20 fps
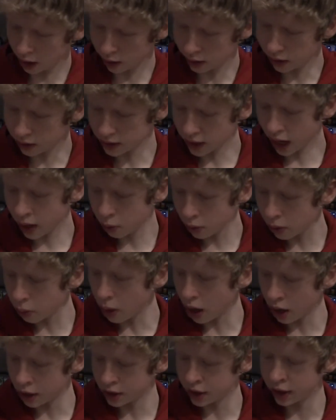it goes. I will
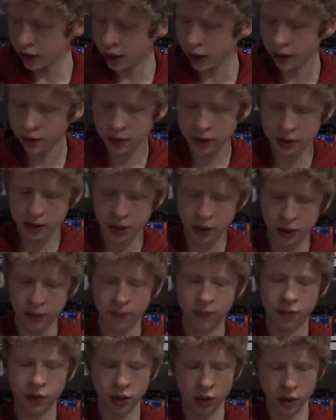watch it again this year,